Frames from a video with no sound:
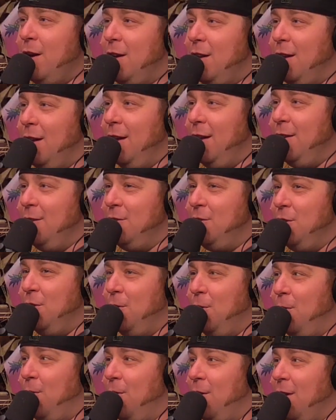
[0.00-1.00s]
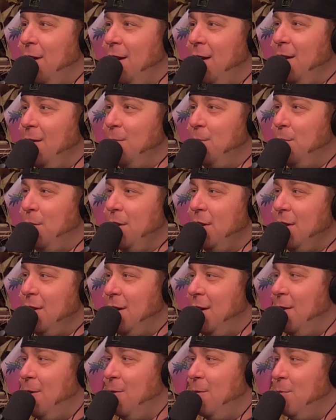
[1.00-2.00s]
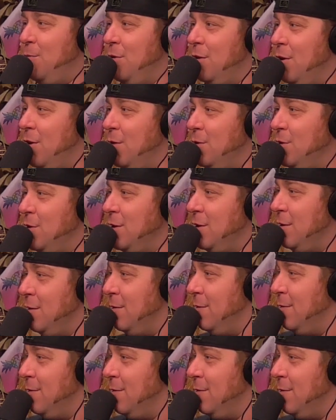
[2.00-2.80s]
Clinton too, but kill Pelosi.